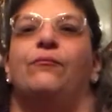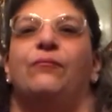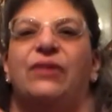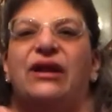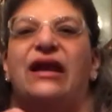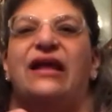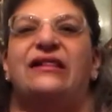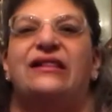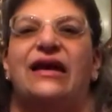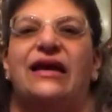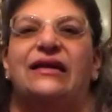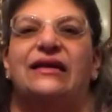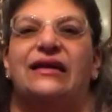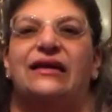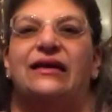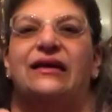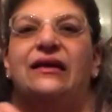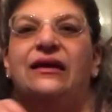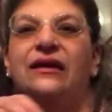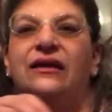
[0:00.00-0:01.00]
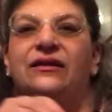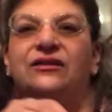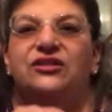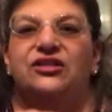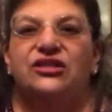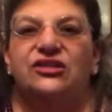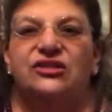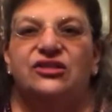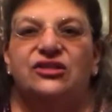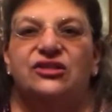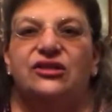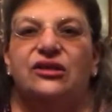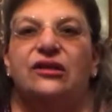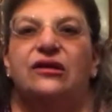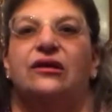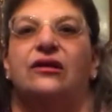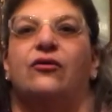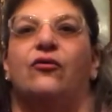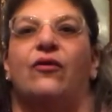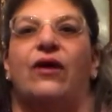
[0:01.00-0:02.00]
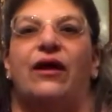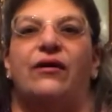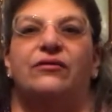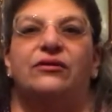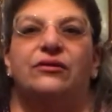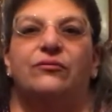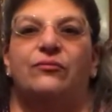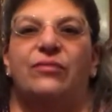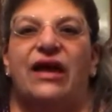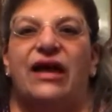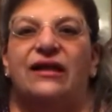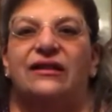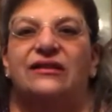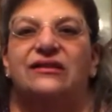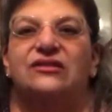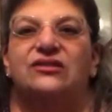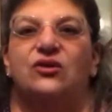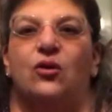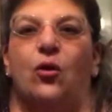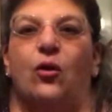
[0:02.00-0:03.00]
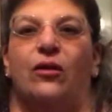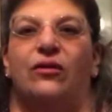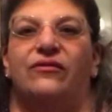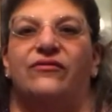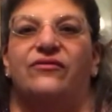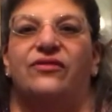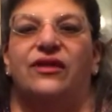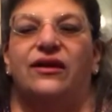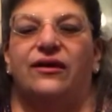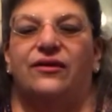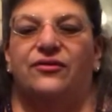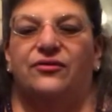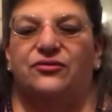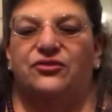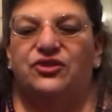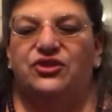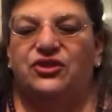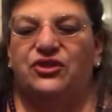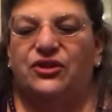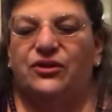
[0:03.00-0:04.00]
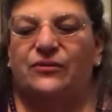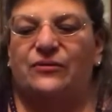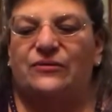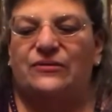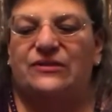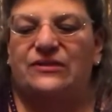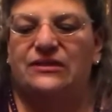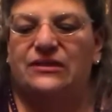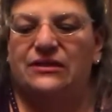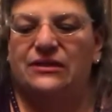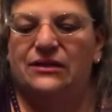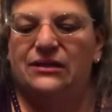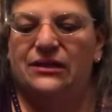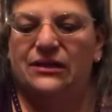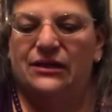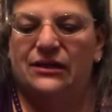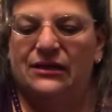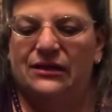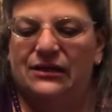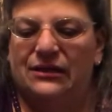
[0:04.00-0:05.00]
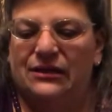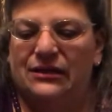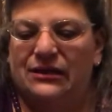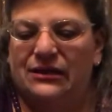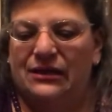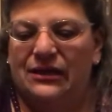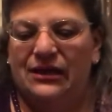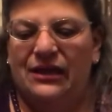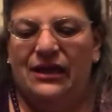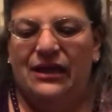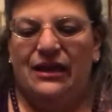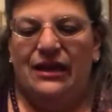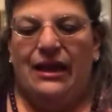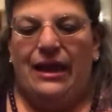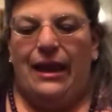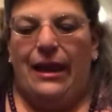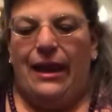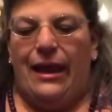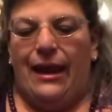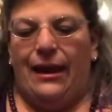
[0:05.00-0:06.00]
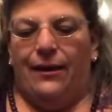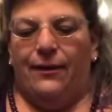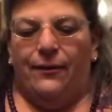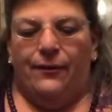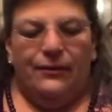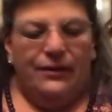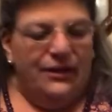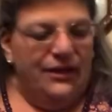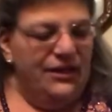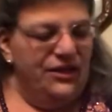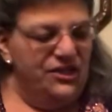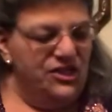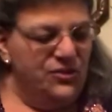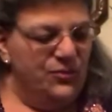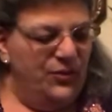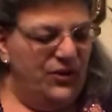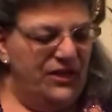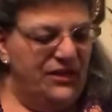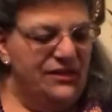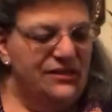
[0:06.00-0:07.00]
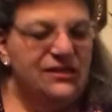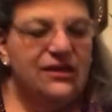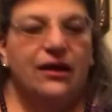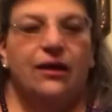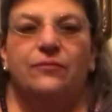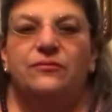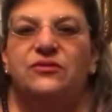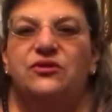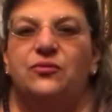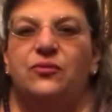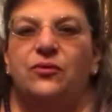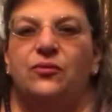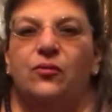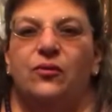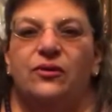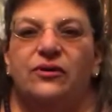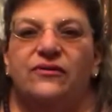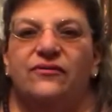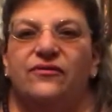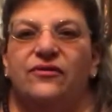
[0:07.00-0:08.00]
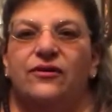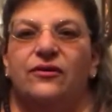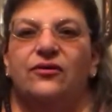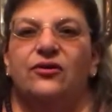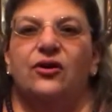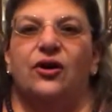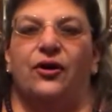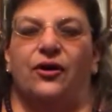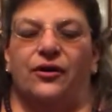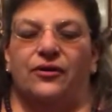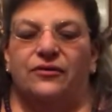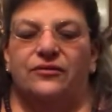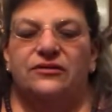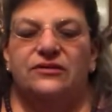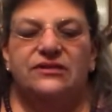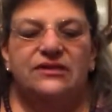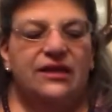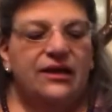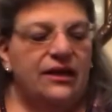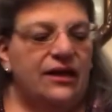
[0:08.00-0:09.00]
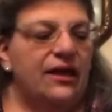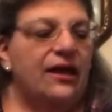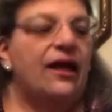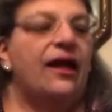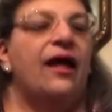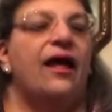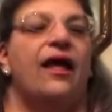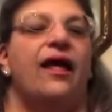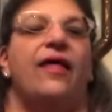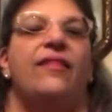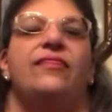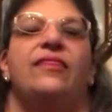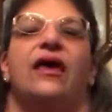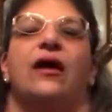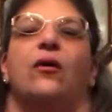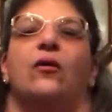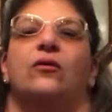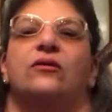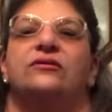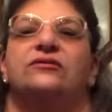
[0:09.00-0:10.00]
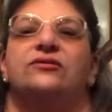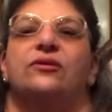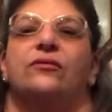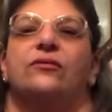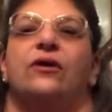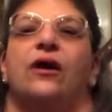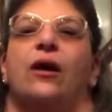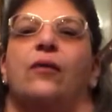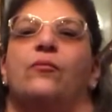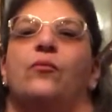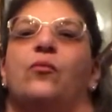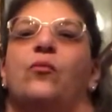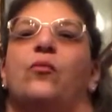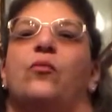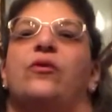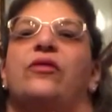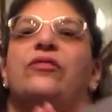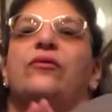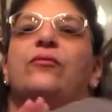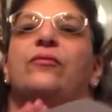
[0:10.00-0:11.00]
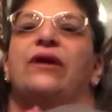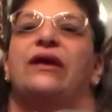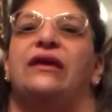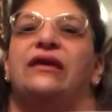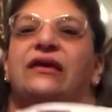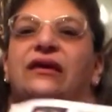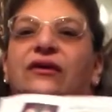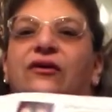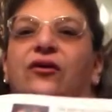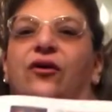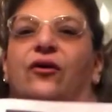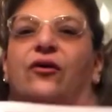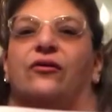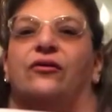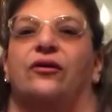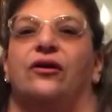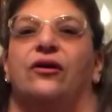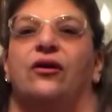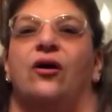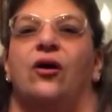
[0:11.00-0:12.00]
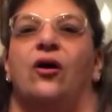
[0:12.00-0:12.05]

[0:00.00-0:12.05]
but I like it just to ground and balance all of the other stones. Now each piece comes with one of their cards, and they also come with a Reiki card.